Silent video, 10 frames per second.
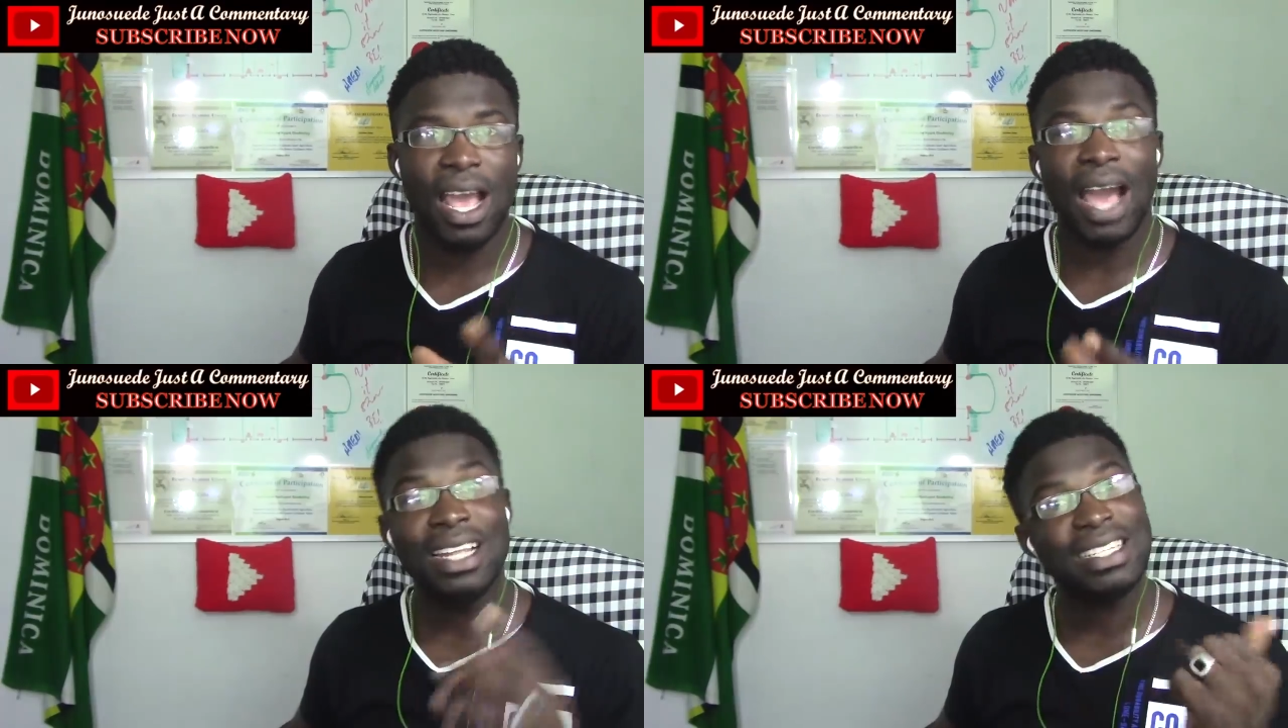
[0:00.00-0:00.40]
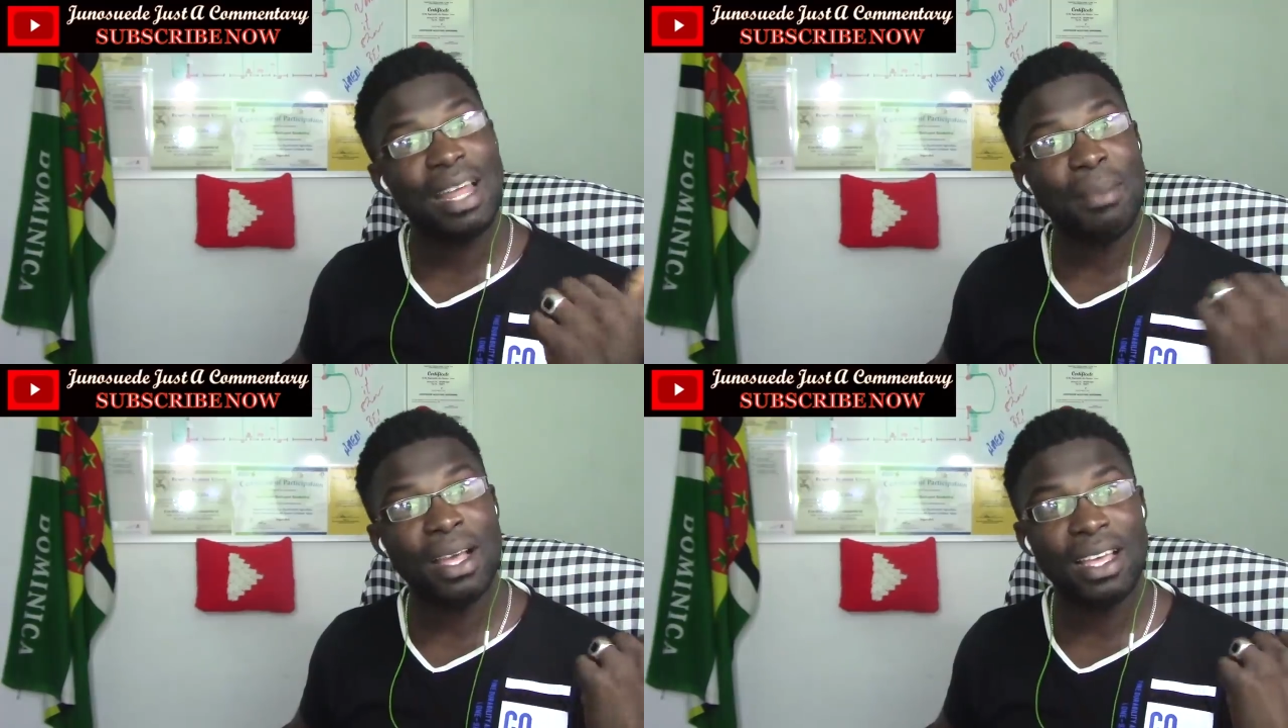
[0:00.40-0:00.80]
And he
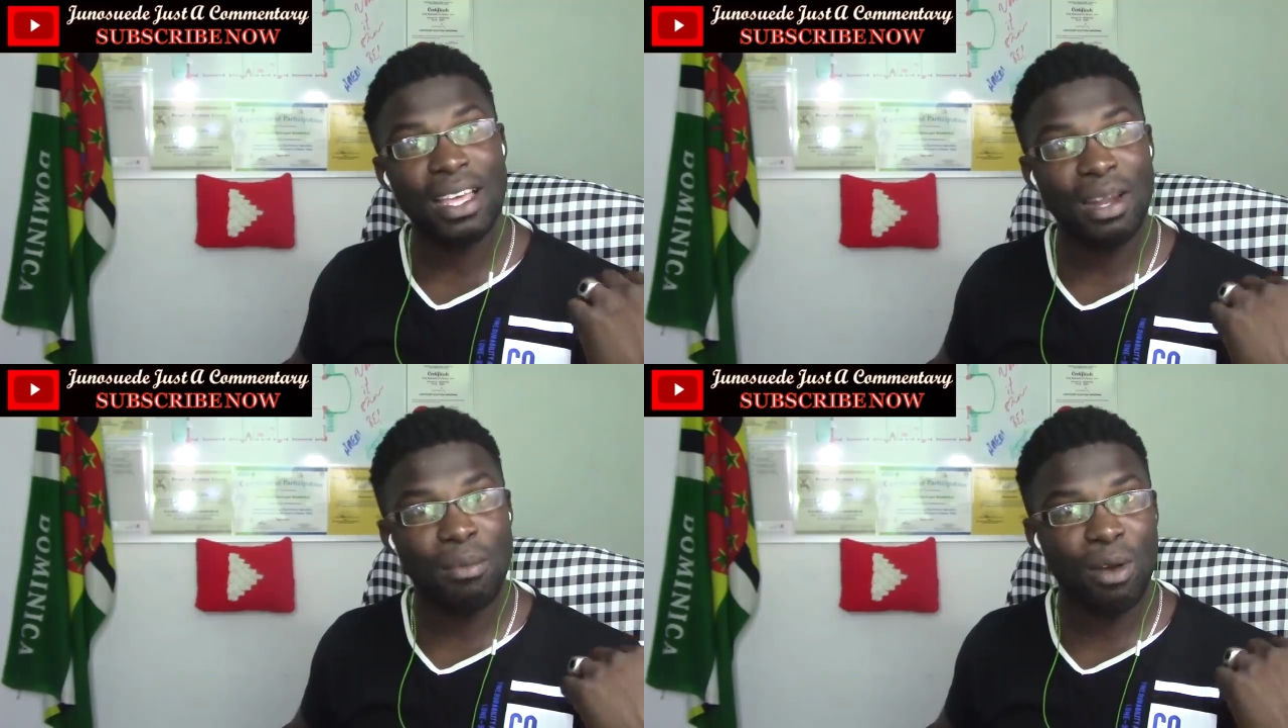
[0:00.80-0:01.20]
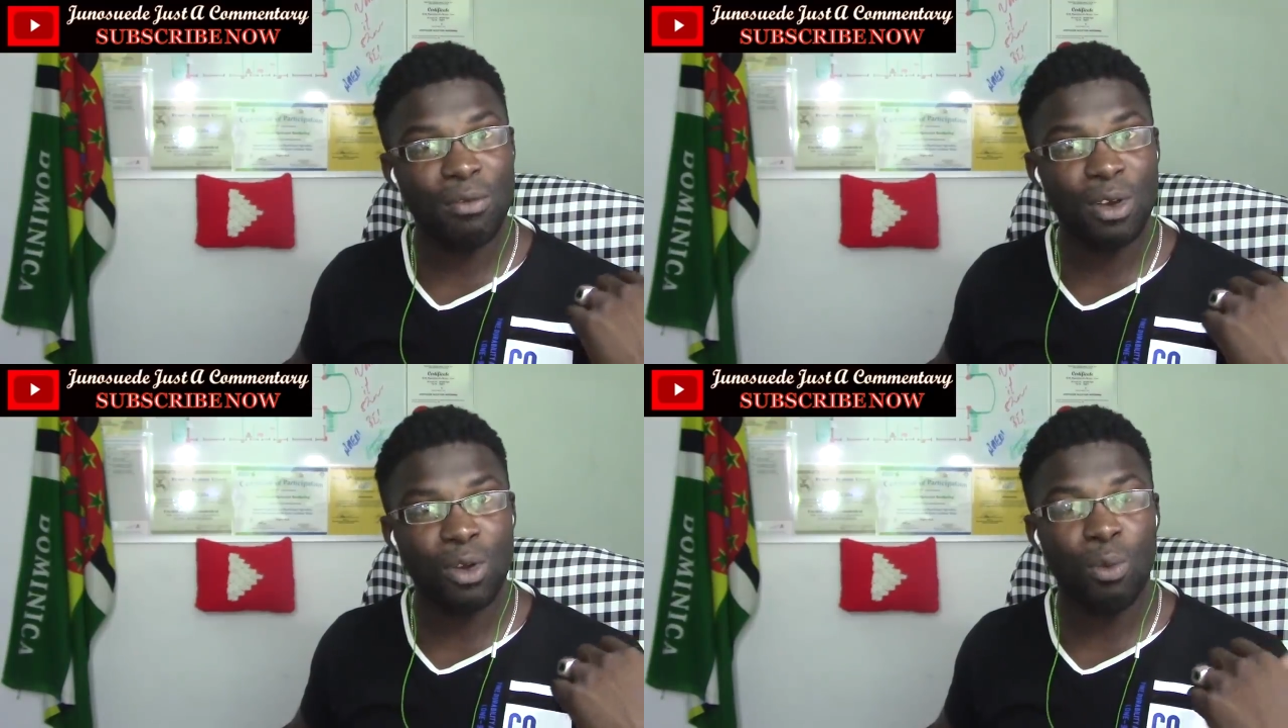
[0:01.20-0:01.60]
started back again a
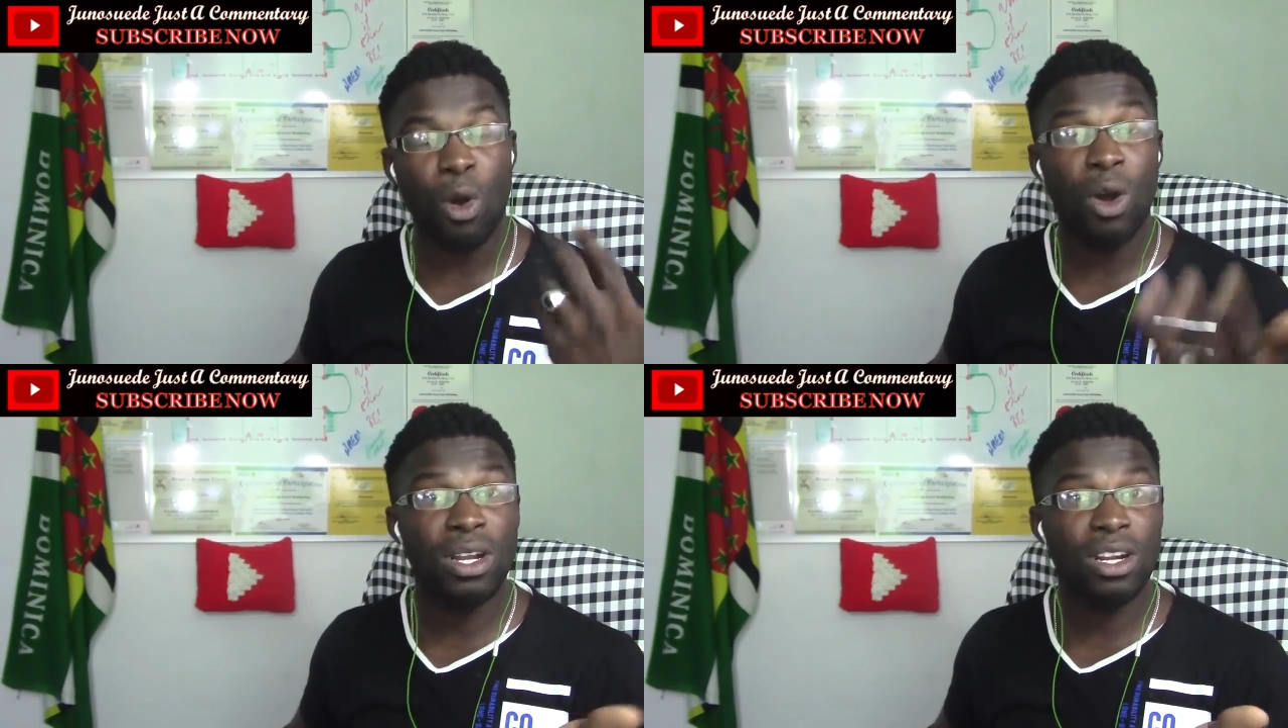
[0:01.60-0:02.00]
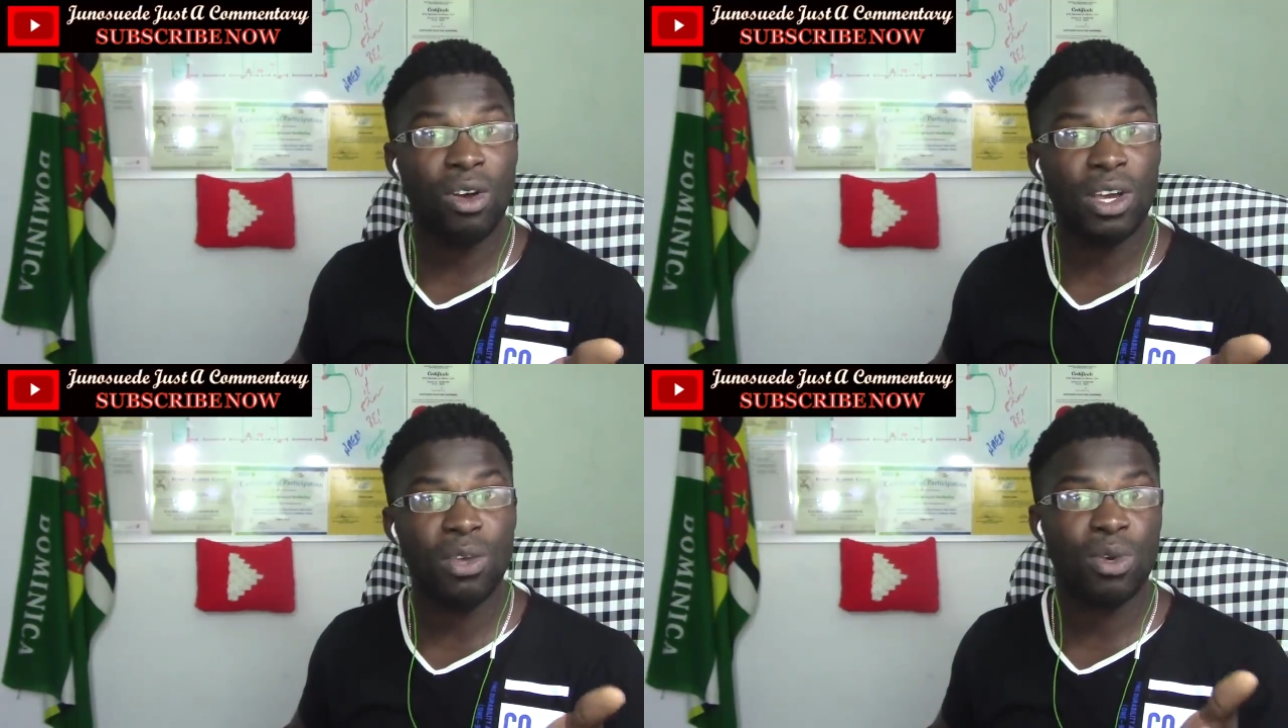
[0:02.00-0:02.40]
month ago. All
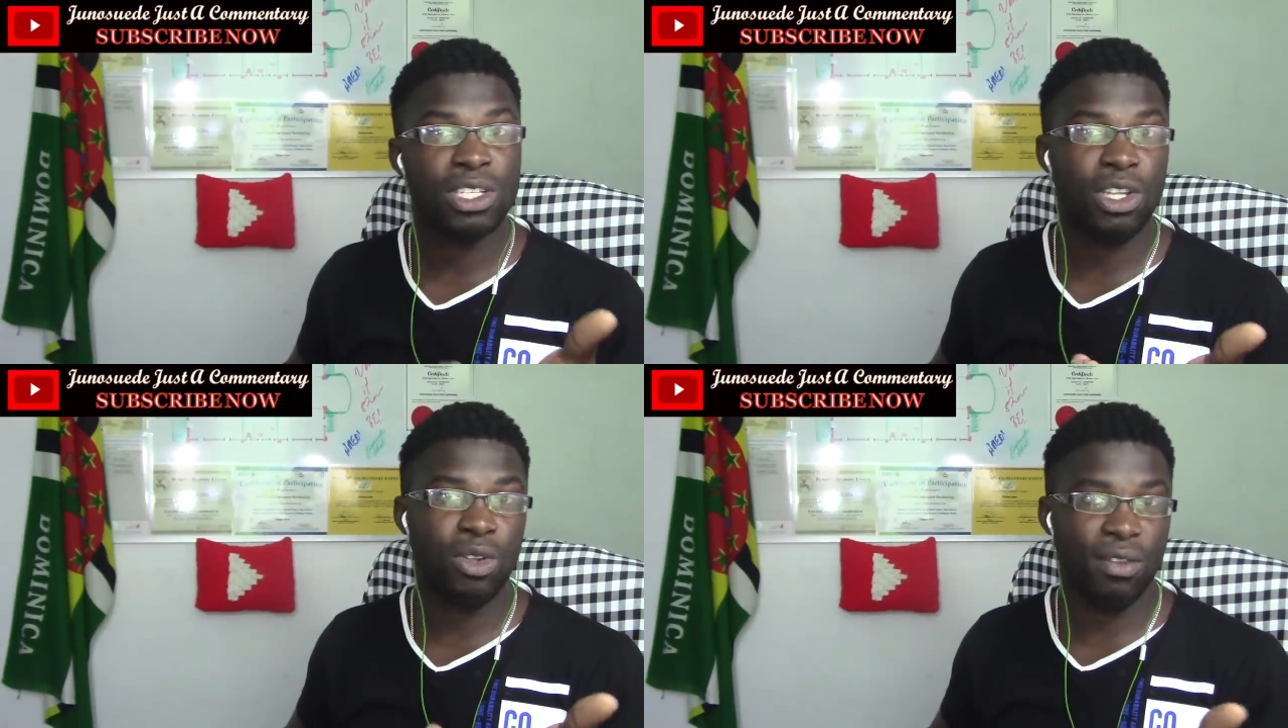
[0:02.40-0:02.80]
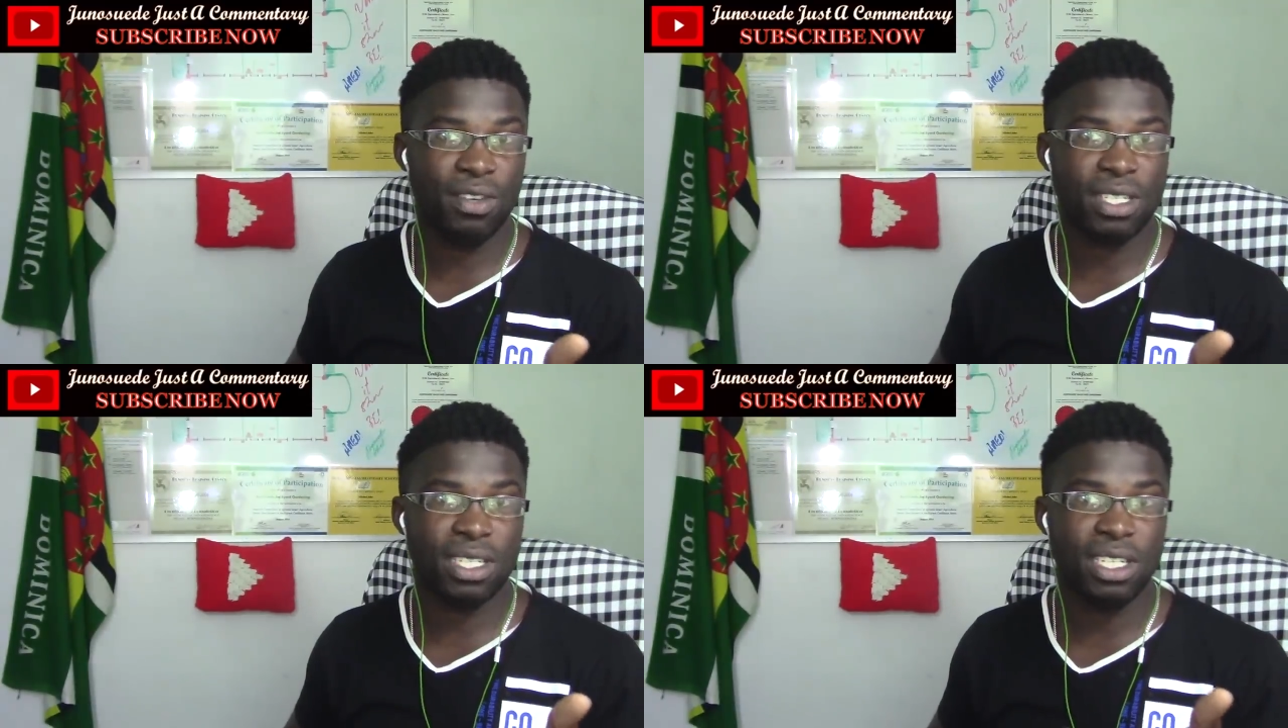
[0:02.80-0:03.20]
along he was in
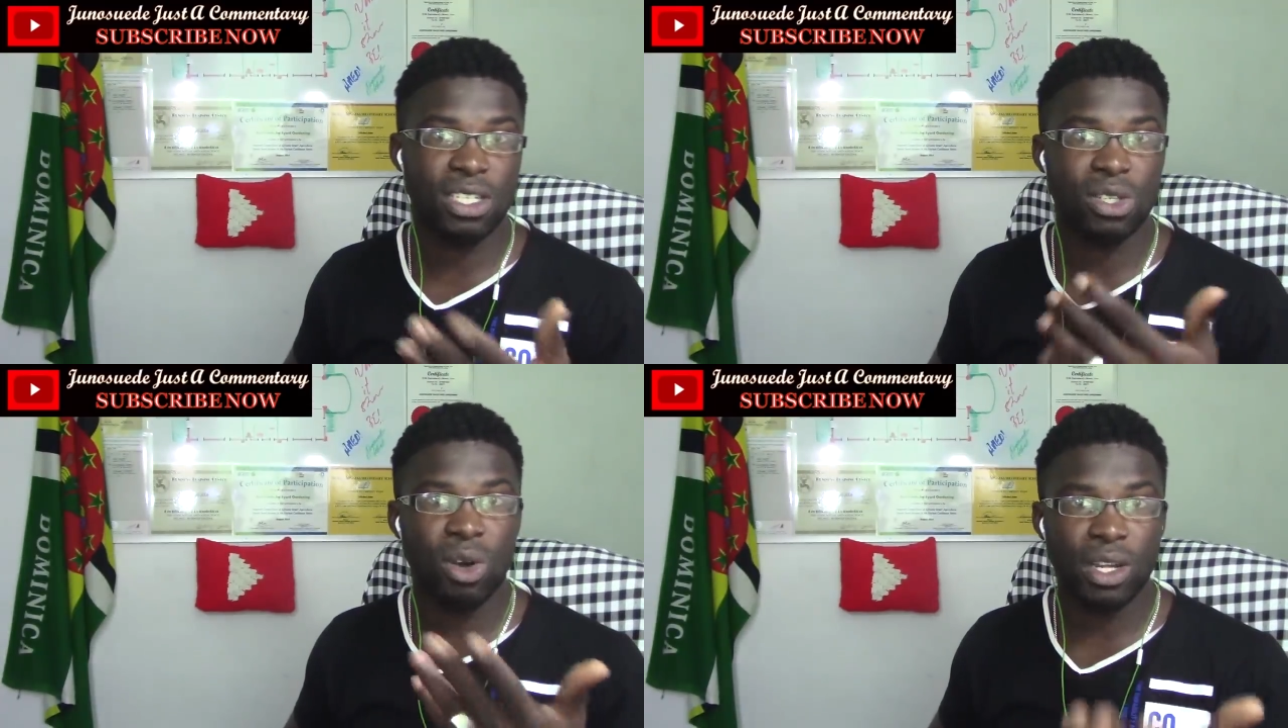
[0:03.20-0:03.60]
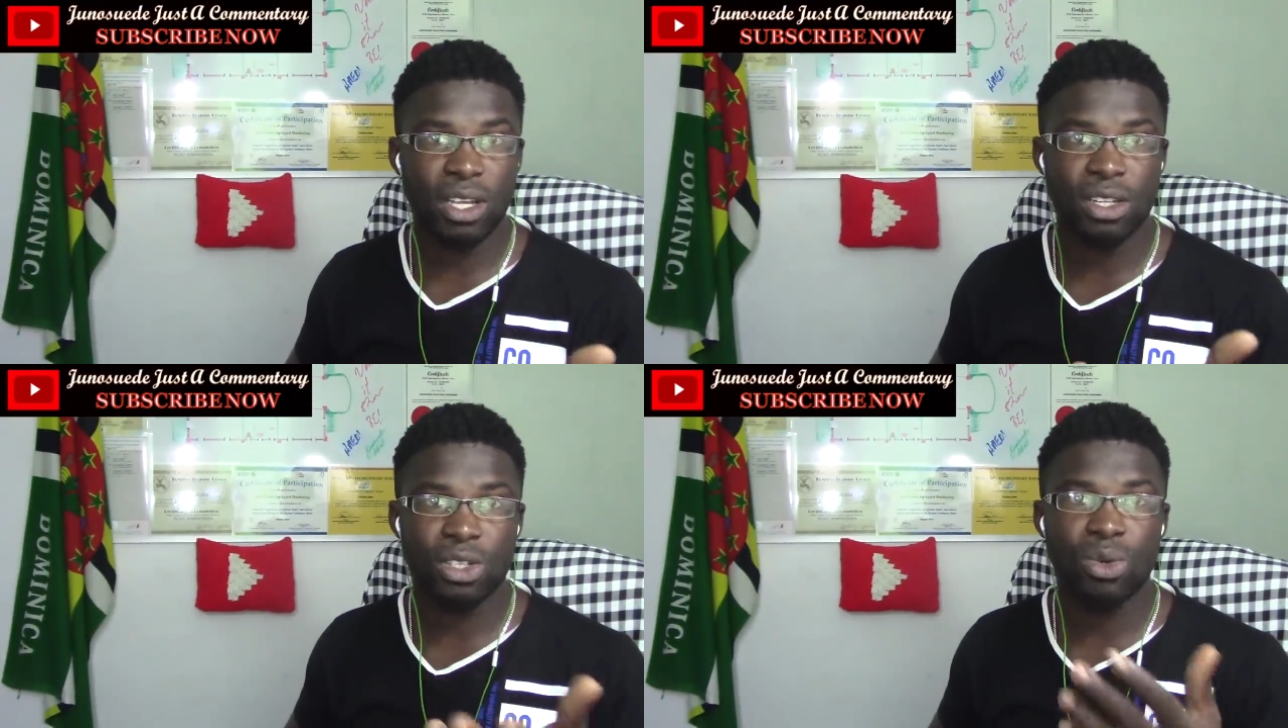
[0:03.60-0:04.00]
university
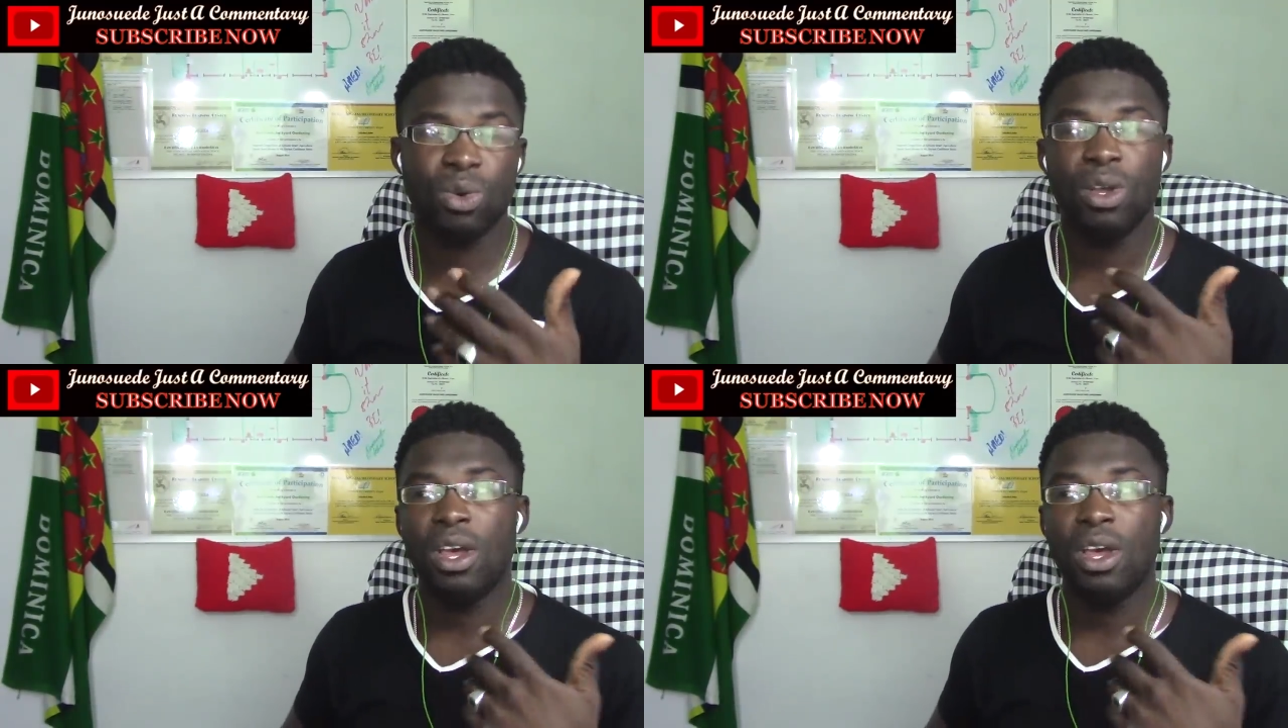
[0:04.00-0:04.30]
studying. So